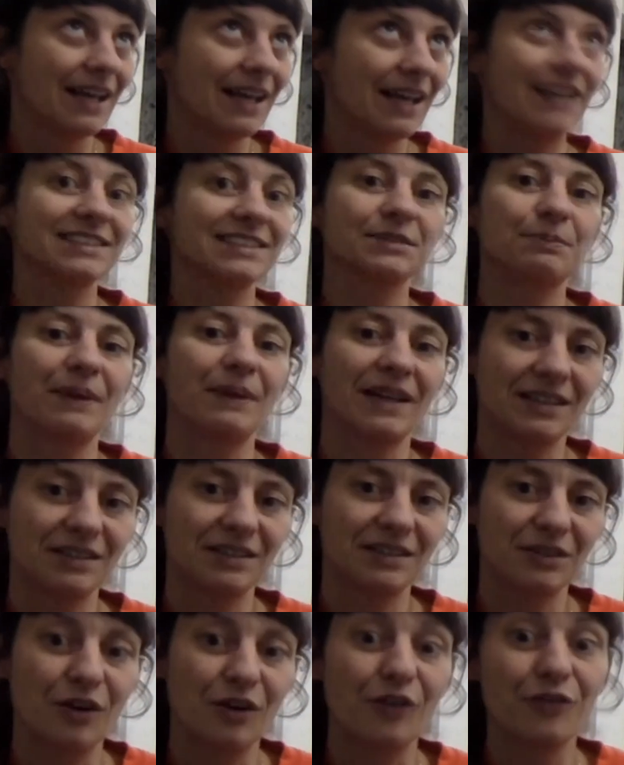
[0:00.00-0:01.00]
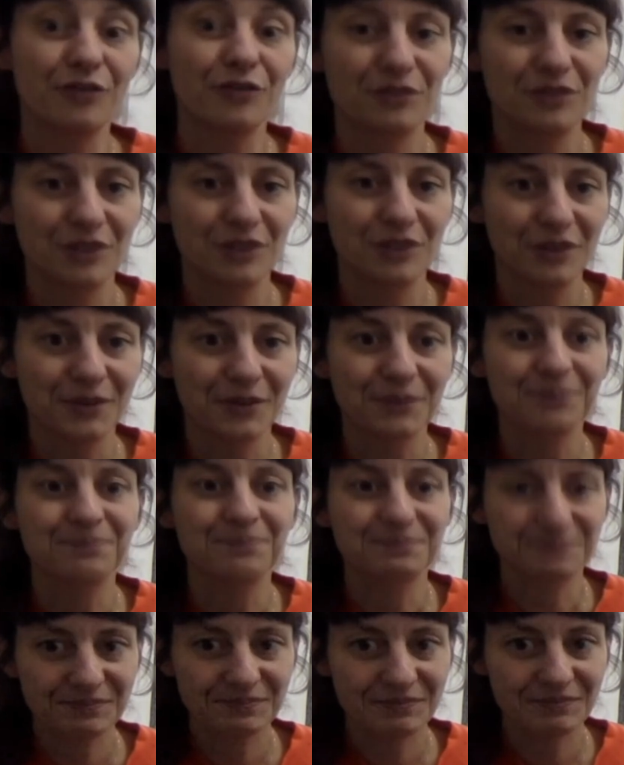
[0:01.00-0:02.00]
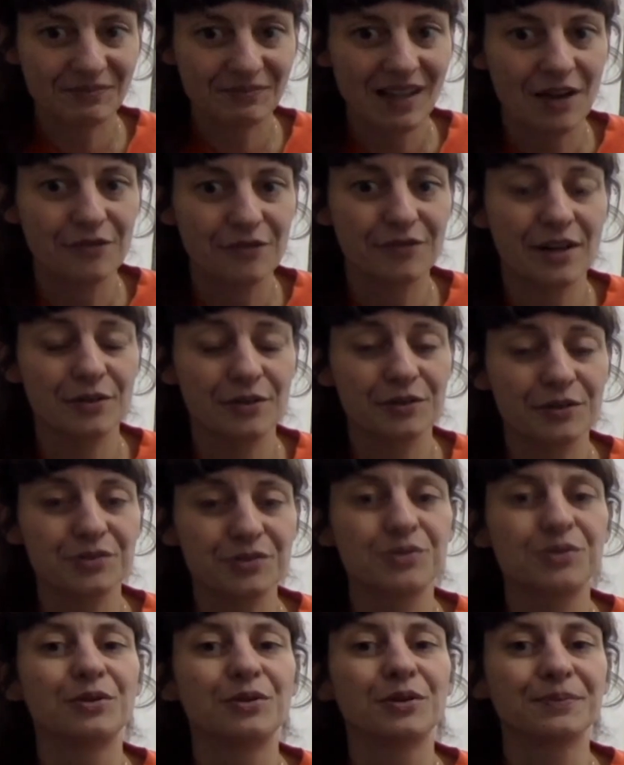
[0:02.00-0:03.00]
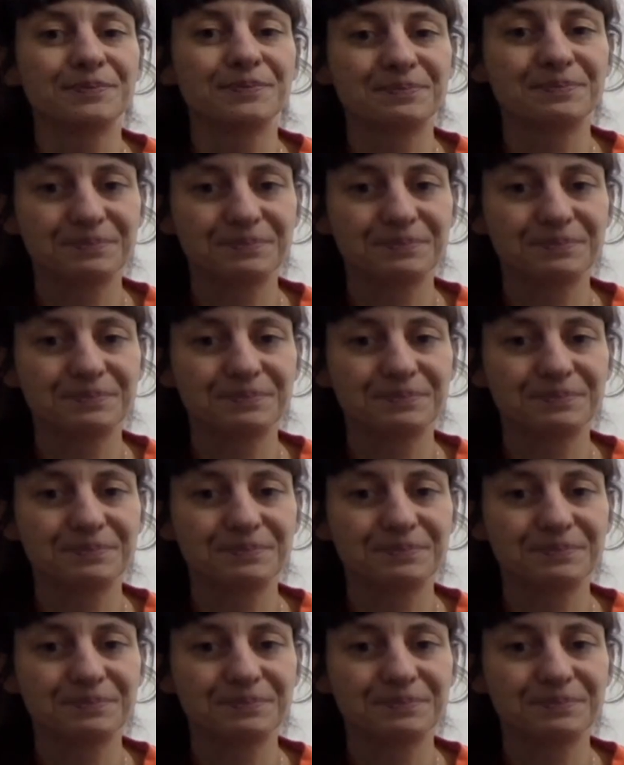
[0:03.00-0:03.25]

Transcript: aspect of the of our studio.